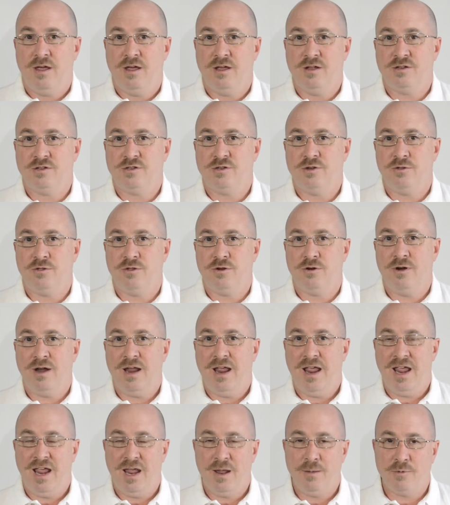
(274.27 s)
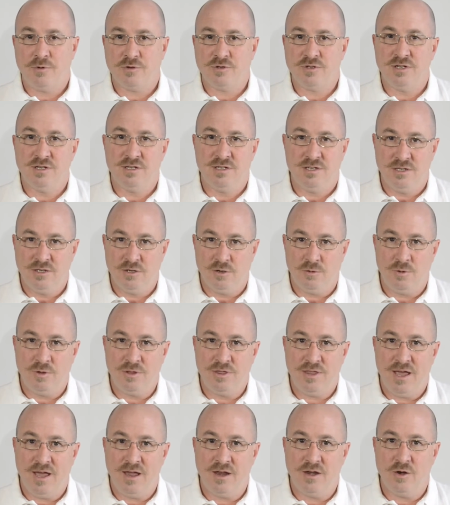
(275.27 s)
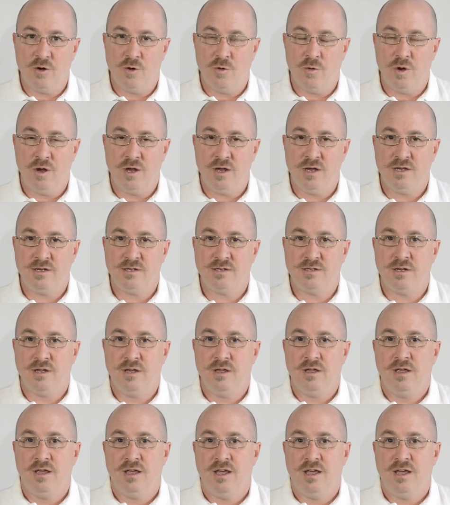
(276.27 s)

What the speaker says: and so they're able to deal with that noise,